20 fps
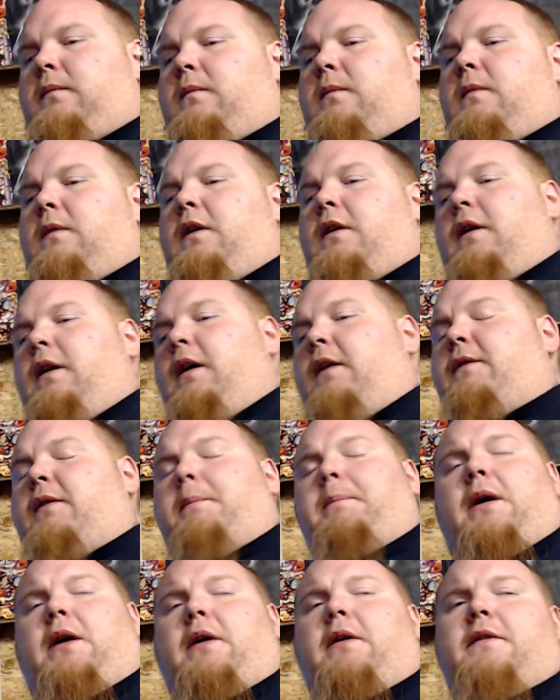If it
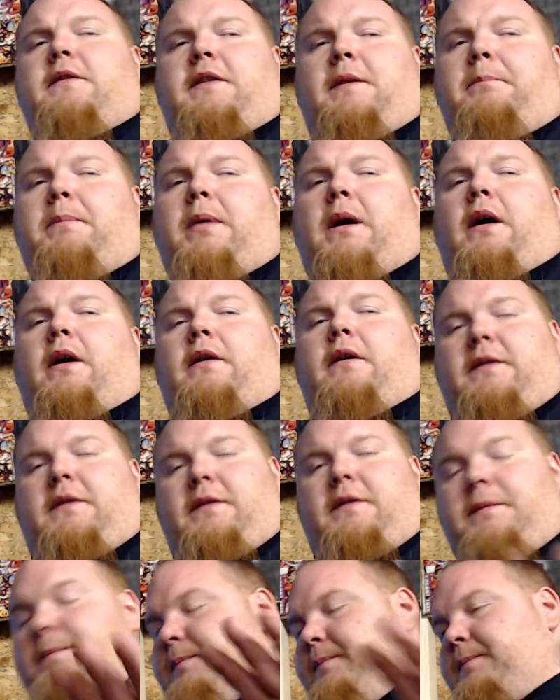burns, it burns.
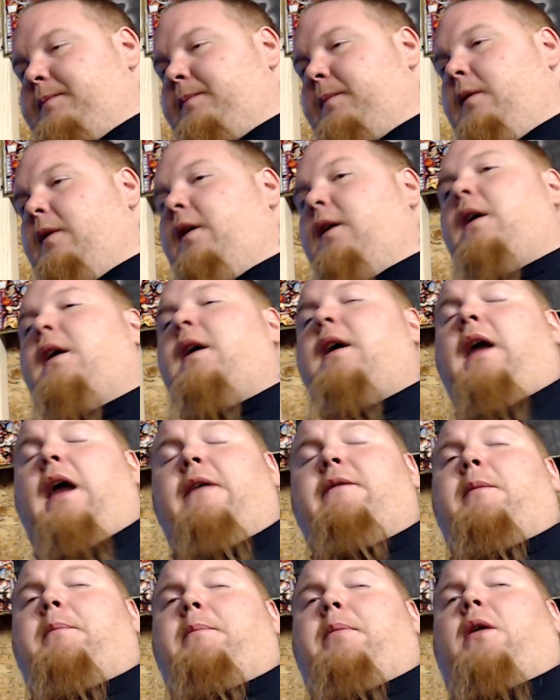If
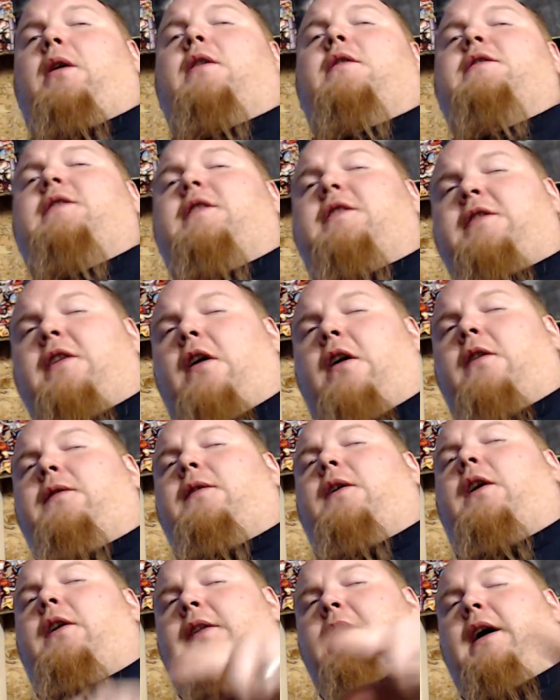it burns, it's our
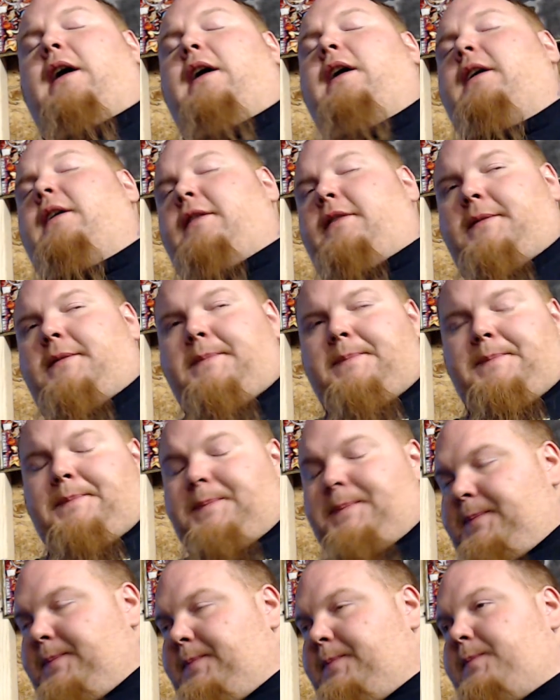fault, not his.
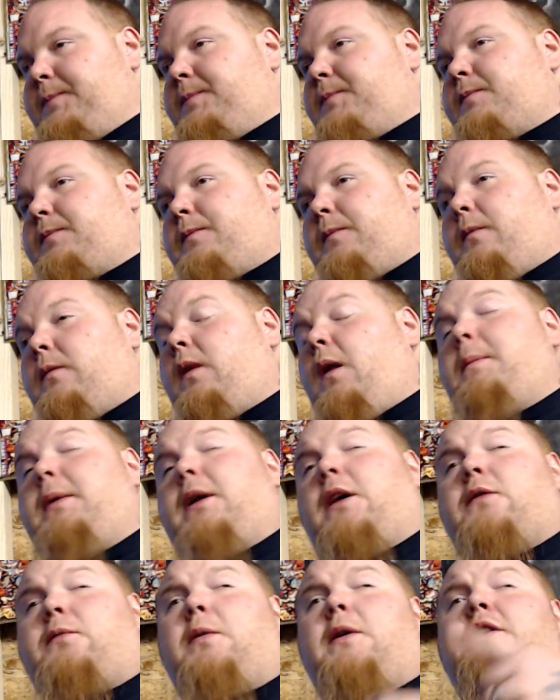Because
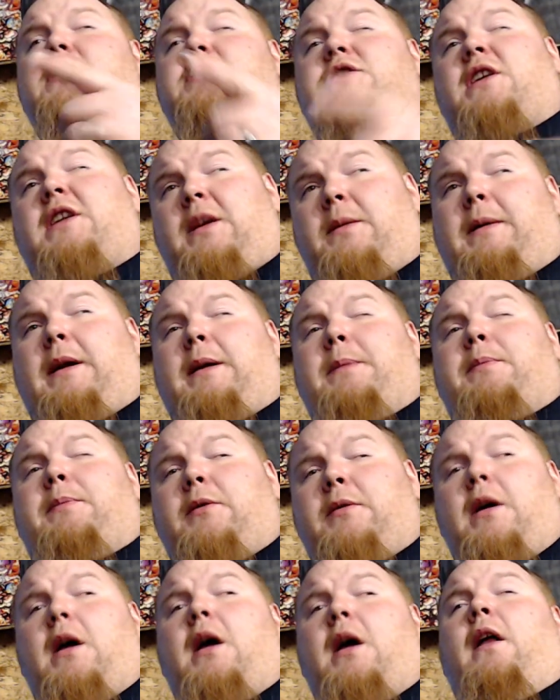we're the shitty people
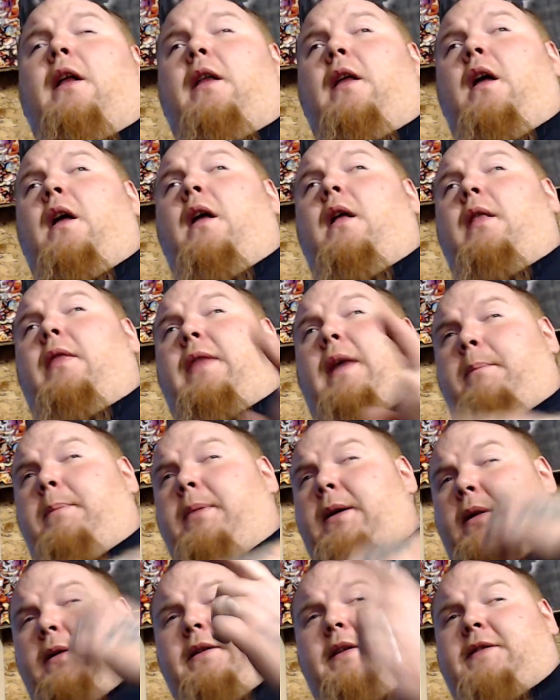that
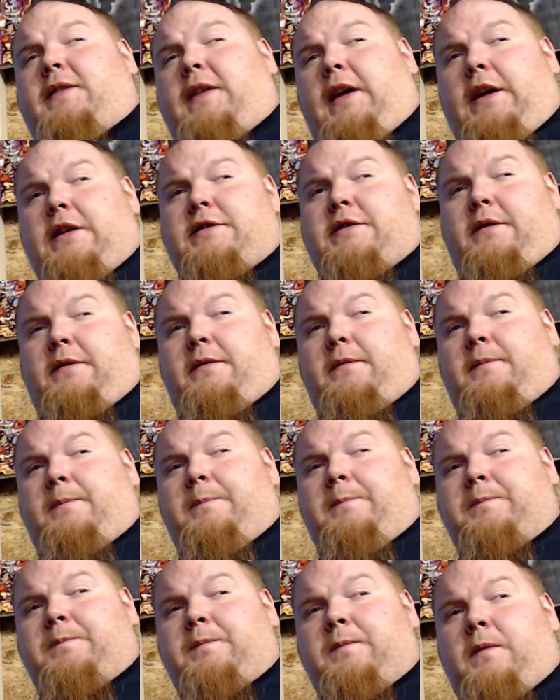build this nation.
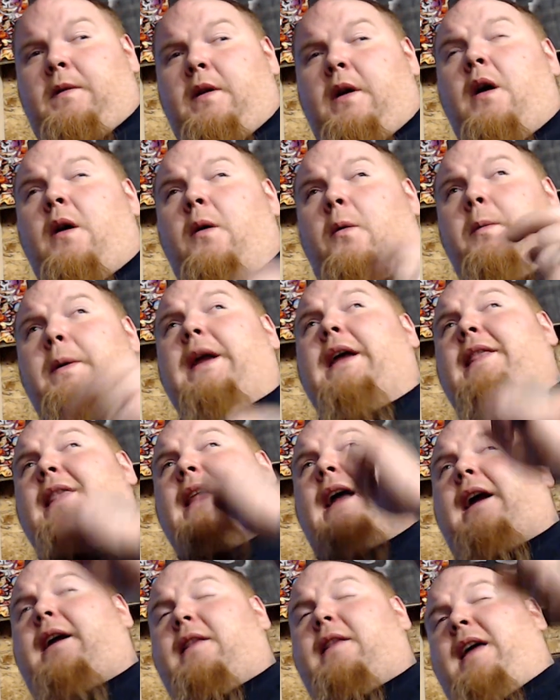We
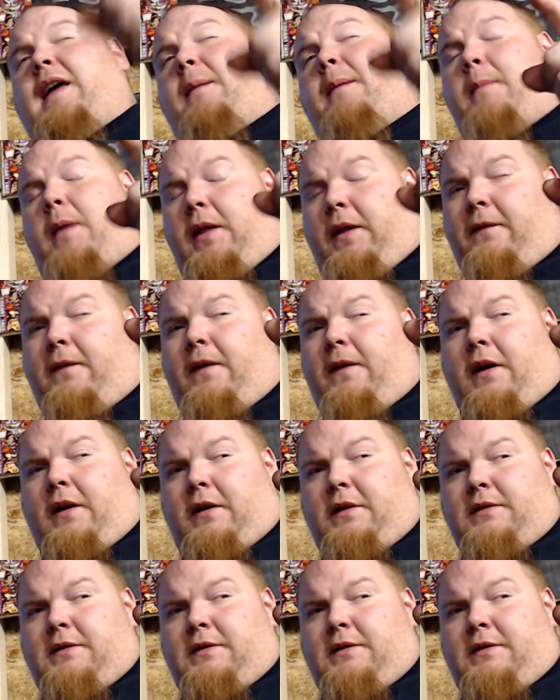elect them motherfuckers.